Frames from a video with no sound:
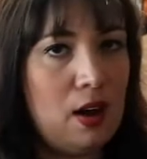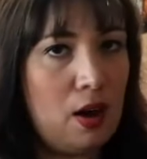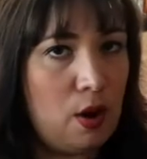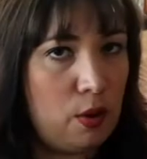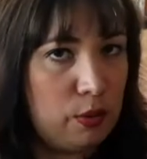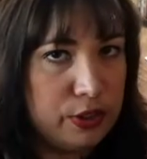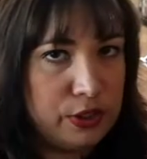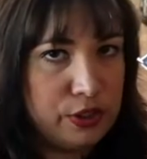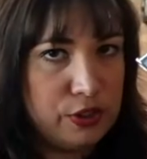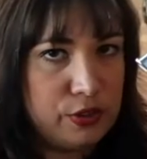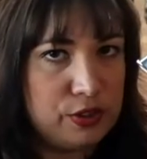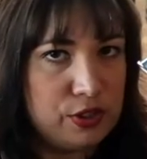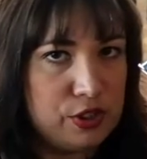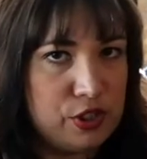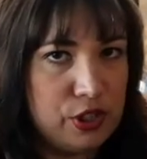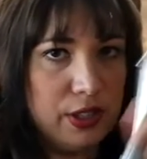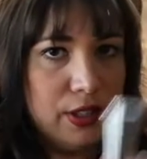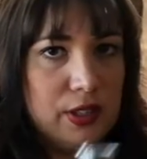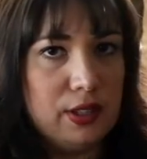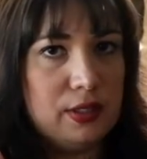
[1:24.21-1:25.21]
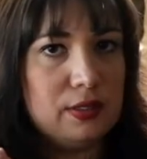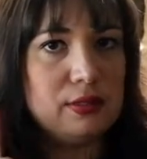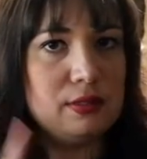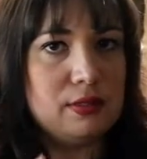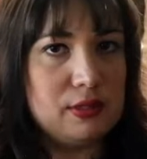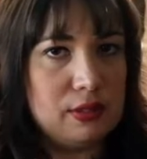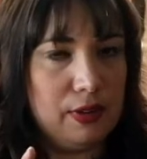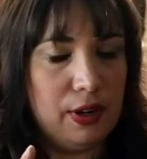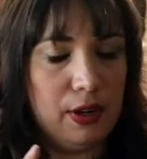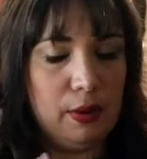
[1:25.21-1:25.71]
Always use a jigger,
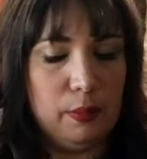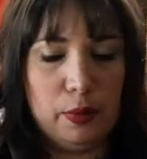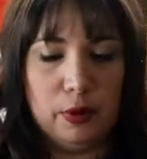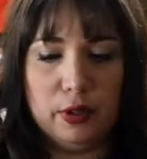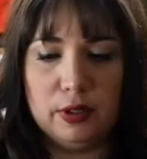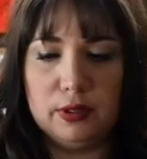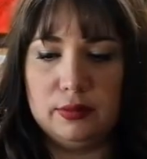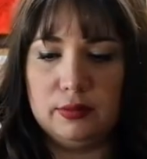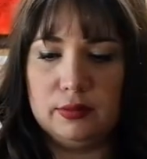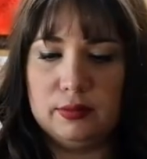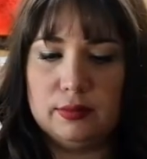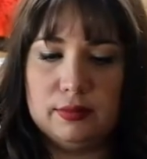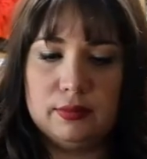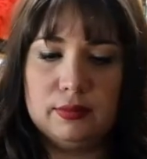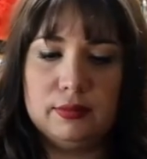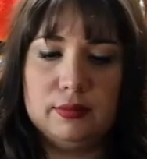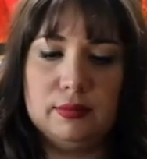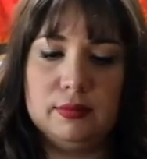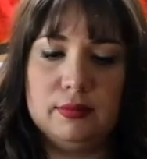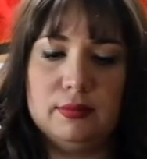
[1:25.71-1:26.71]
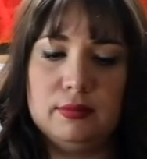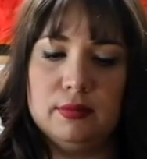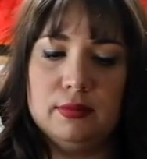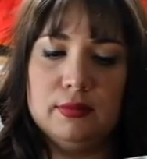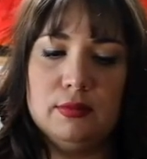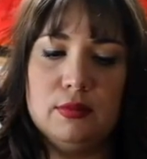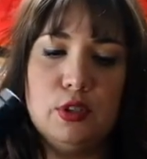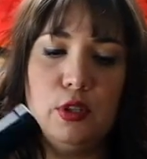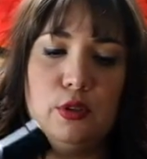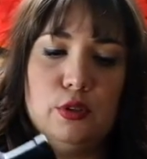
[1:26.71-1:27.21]
it's very important.
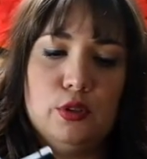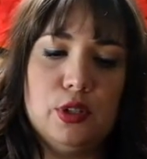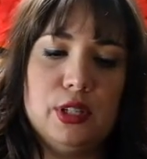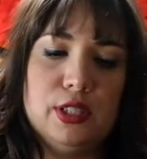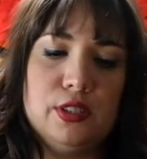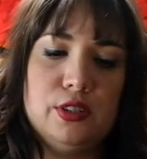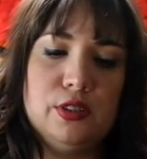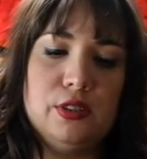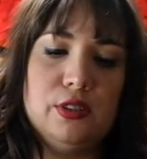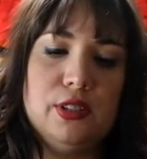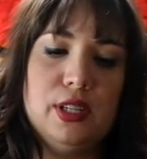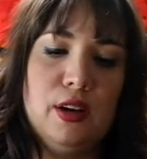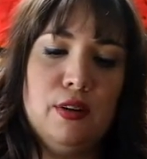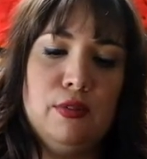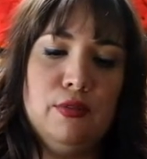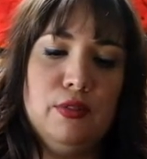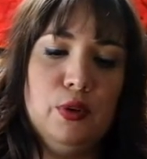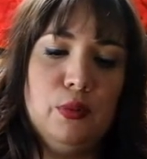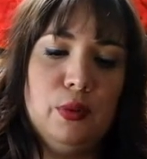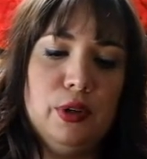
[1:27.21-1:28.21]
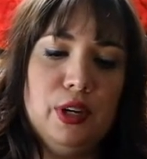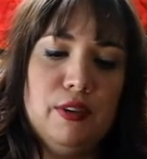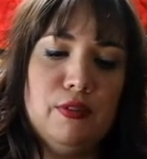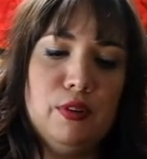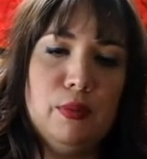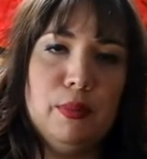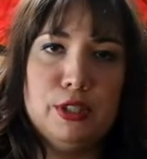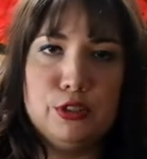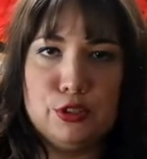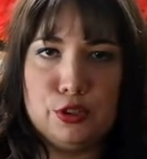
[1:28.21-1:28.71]
Don't trust yourself, you will never
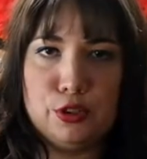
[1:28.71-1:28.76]
measure